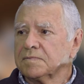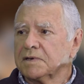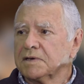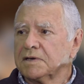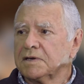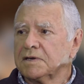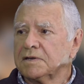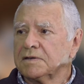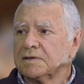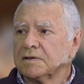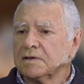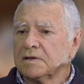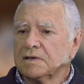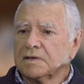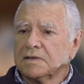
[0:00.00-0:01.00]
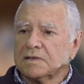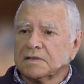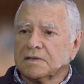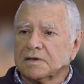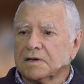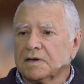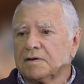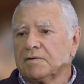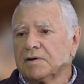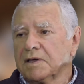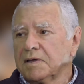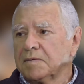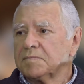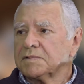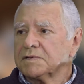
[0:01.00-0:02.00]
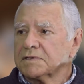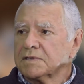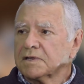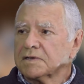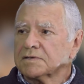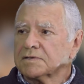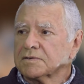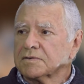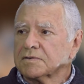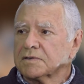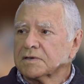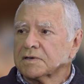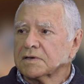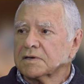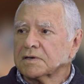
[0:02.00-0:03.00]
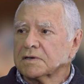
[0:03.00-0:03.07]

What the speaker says: impaired, and they had ramps and that sort of thing.